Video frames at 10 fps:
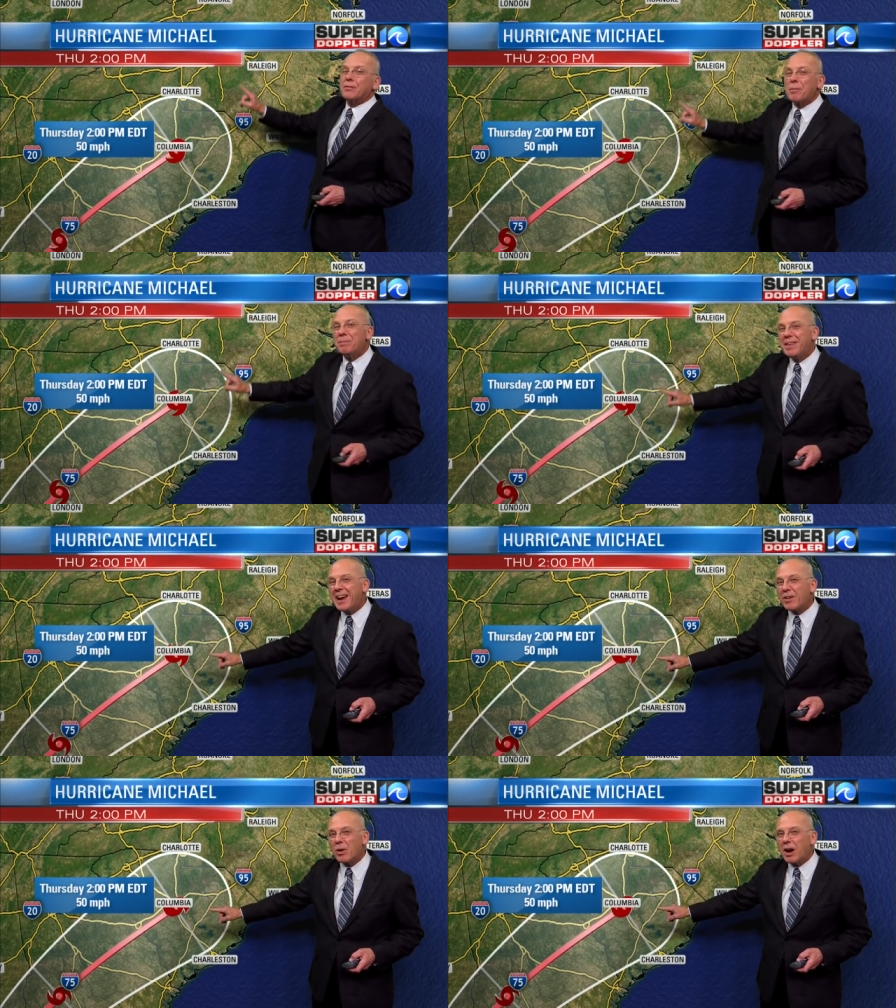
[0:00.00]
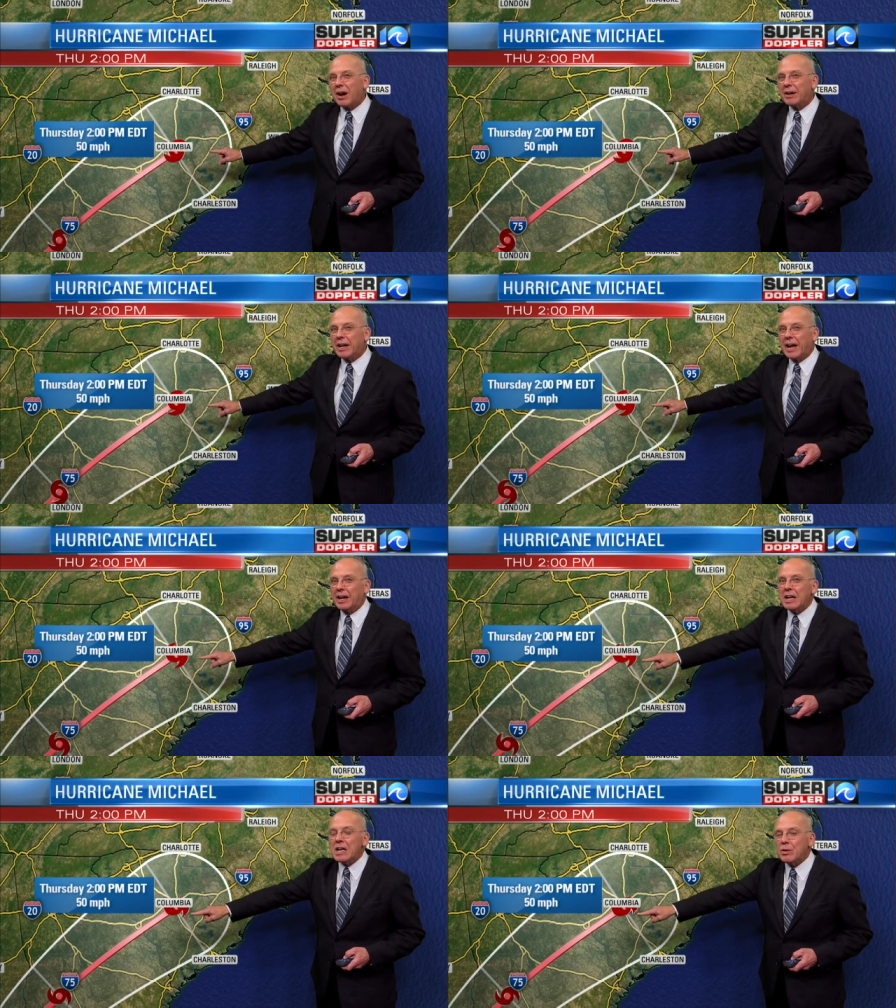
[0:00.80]
From there on
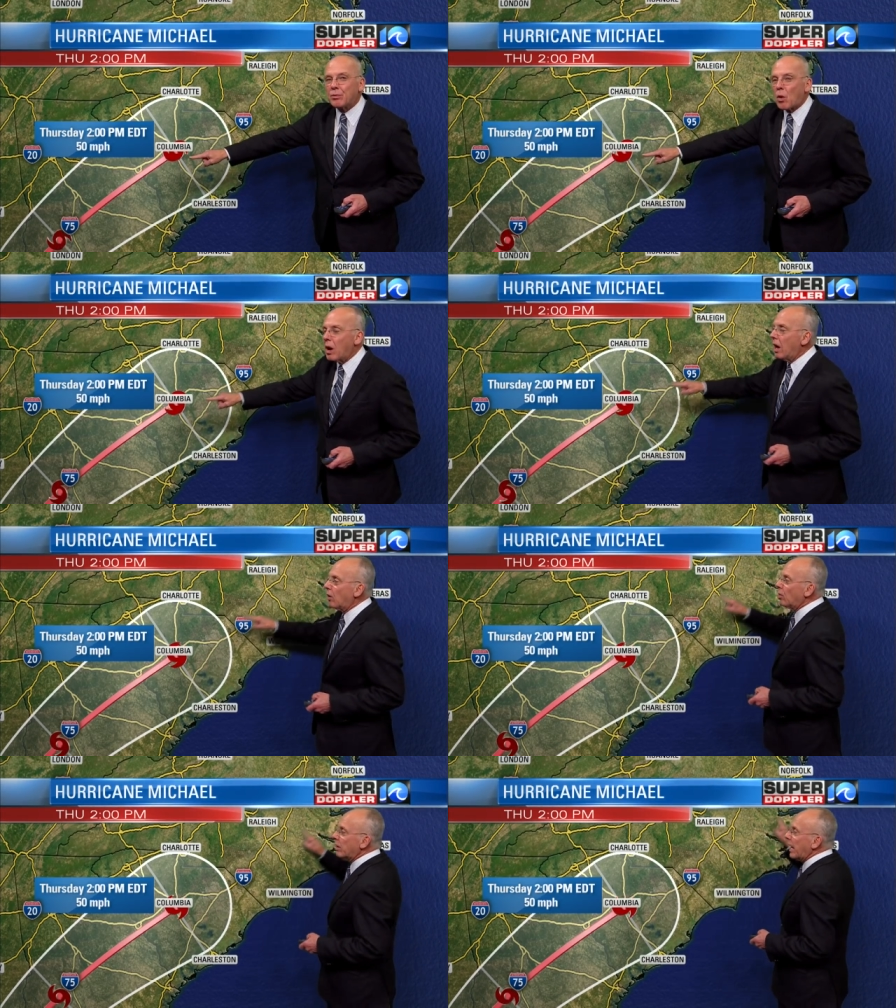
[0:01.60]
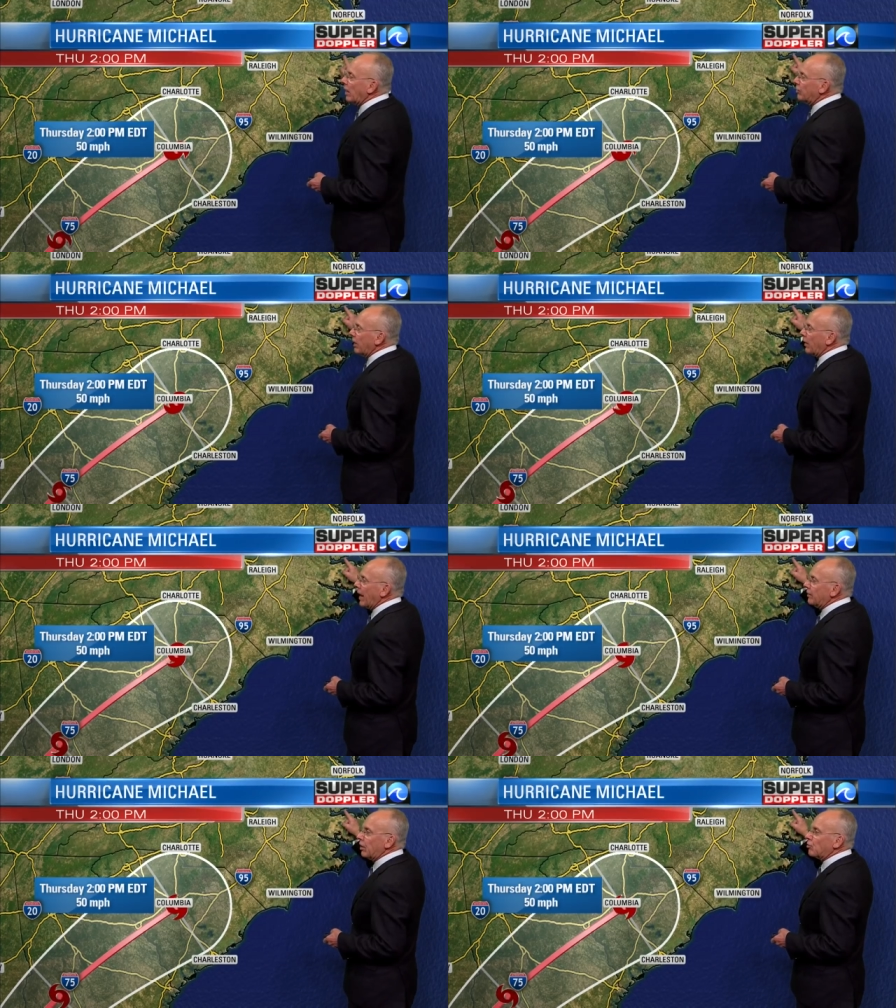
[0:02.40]
in, the uh, Hurricane Center
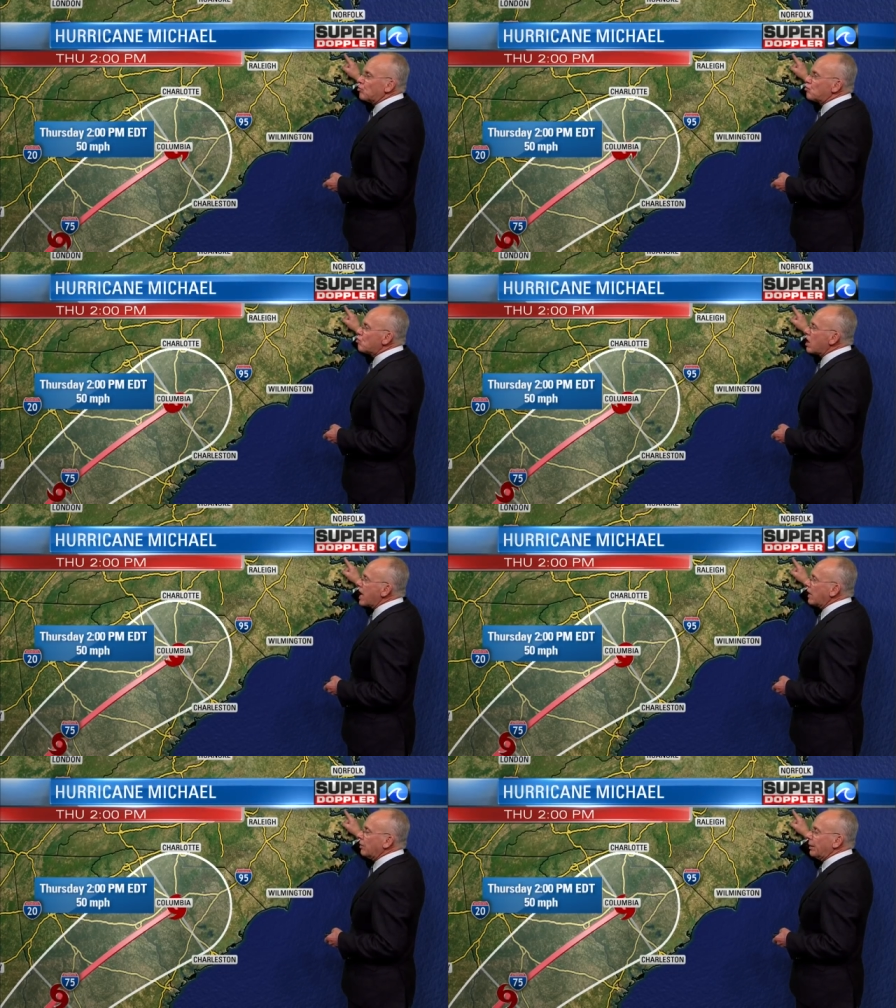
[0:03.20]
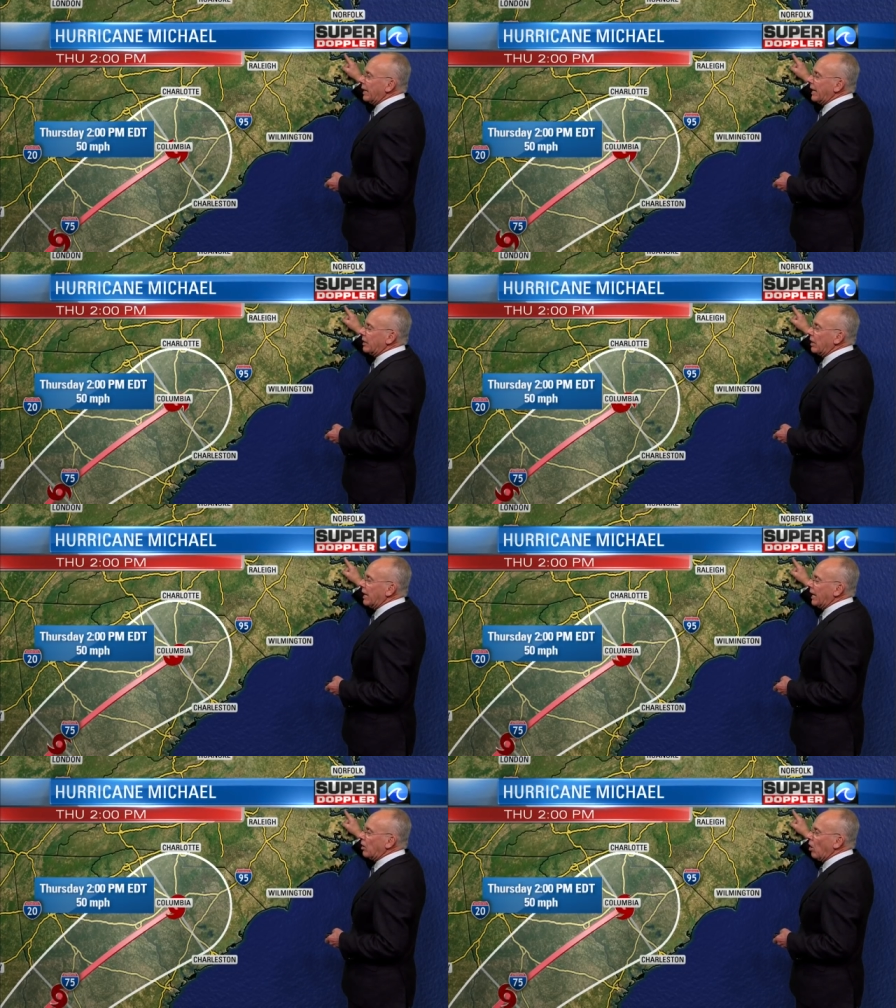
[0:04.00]
has it really, really get,
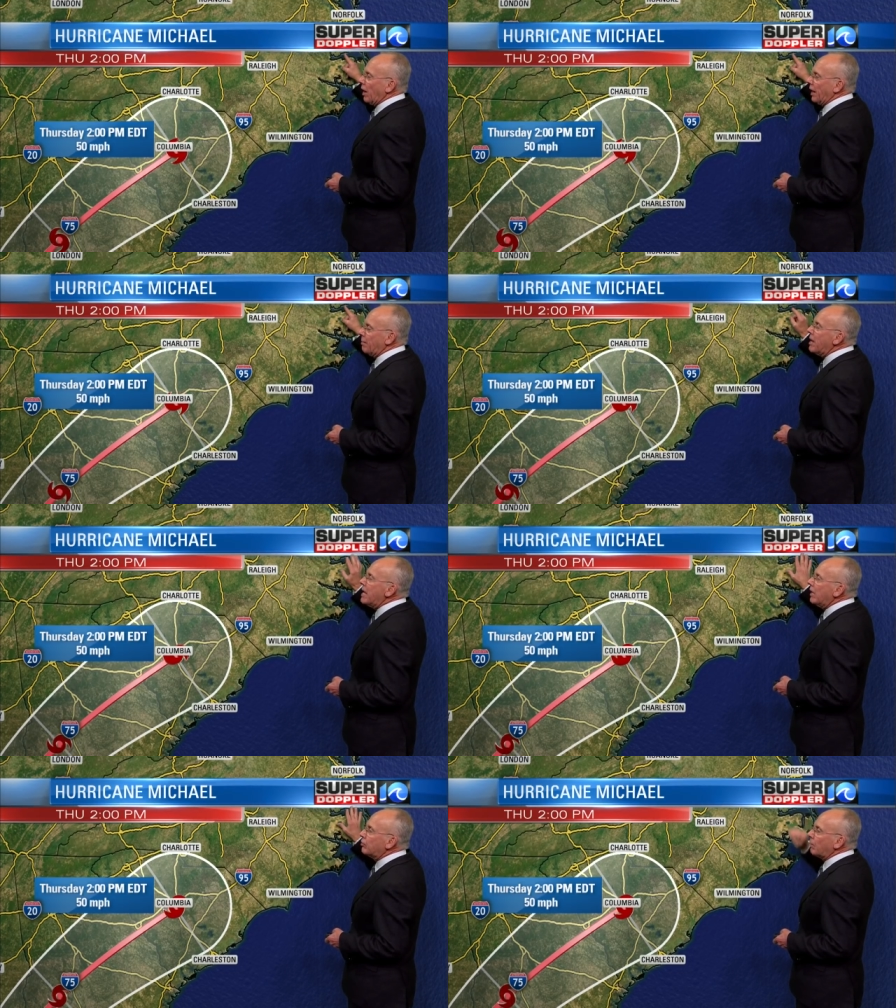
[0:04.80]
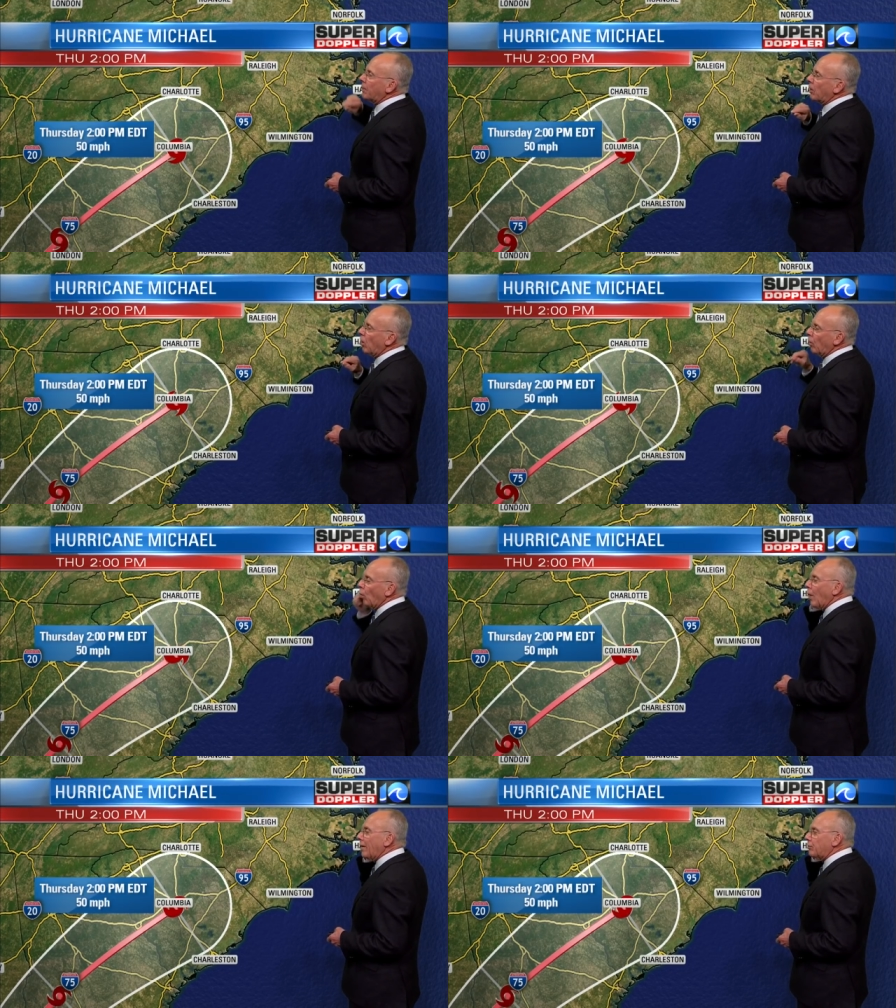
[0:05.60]
getting caught up in something called the
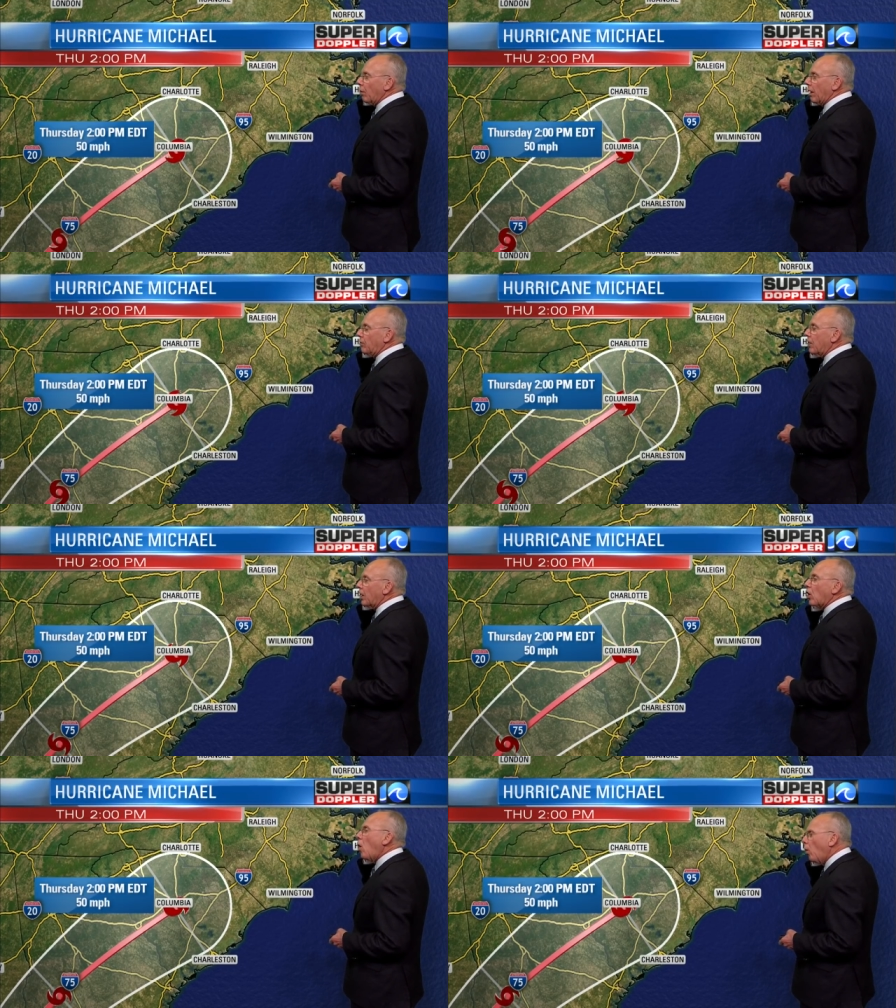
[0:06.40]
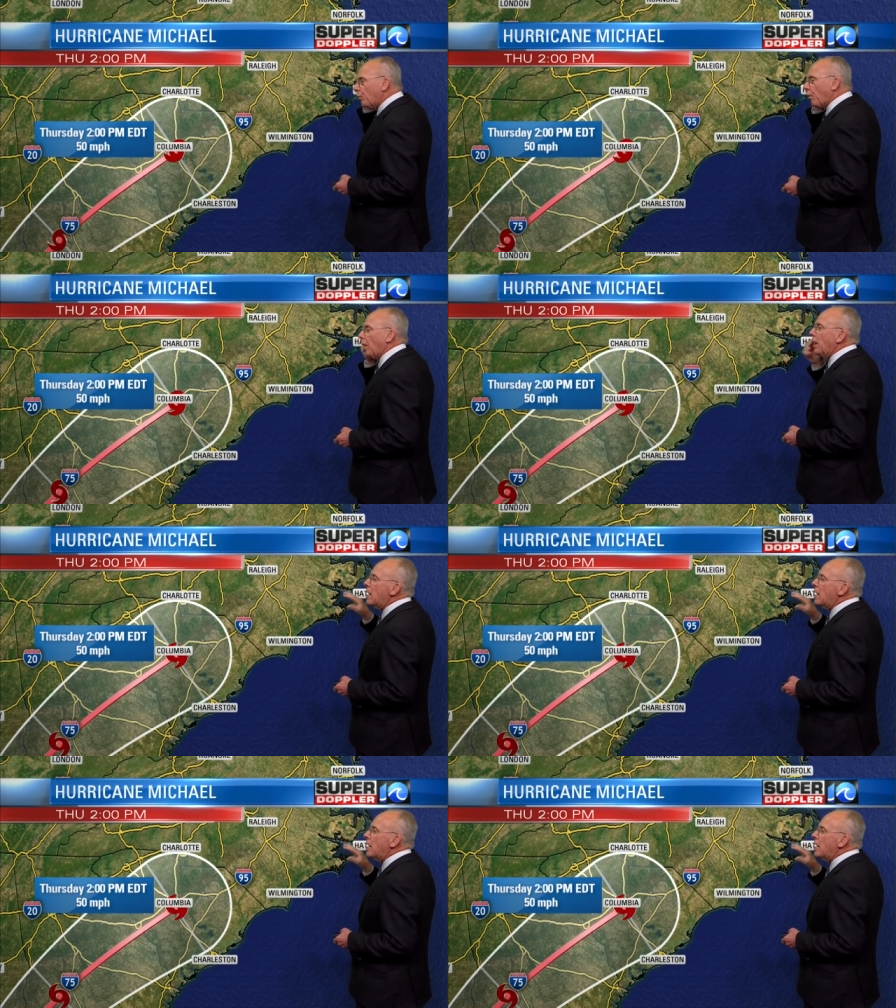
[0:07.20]
westerlies and a cold front